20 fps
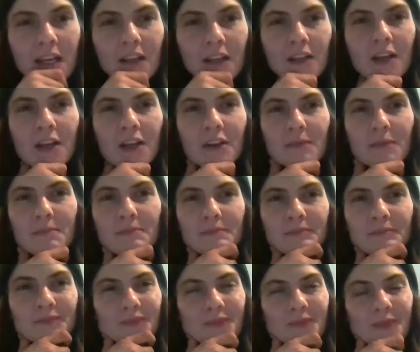lot of
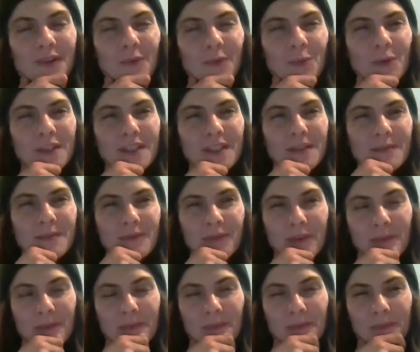wisdom
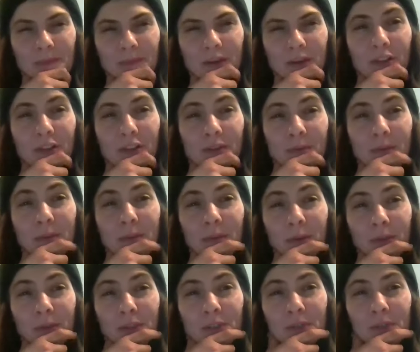from other
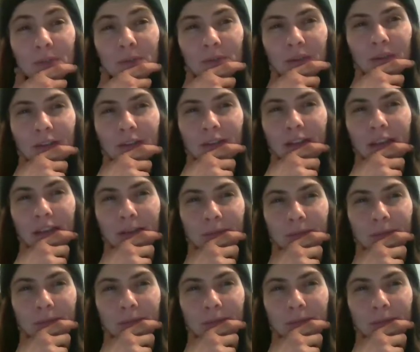people too. Like